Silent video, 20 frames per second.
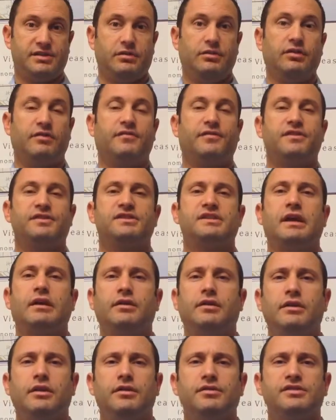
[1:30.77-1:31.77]
They'll look for
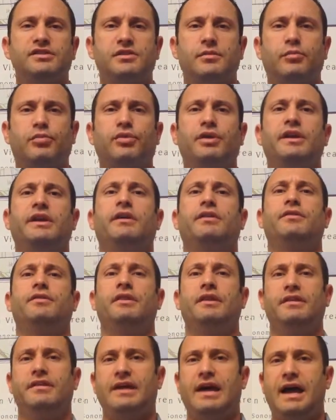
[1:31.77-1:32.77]
cellulose debris underneath